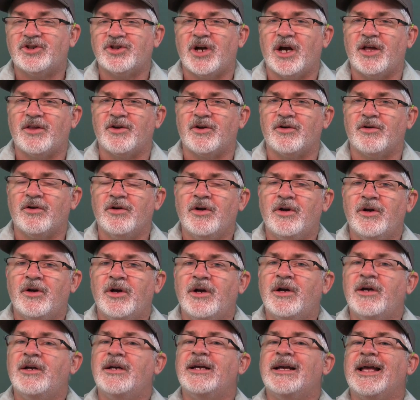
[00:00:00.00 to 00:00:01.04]
other
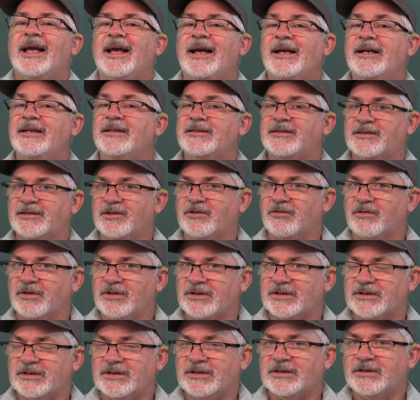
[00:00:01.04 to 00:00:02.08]

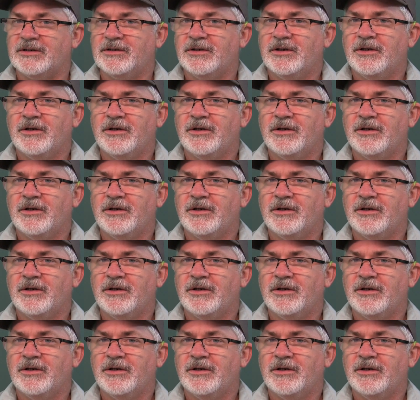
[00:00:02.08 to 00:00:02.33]
asynchronously.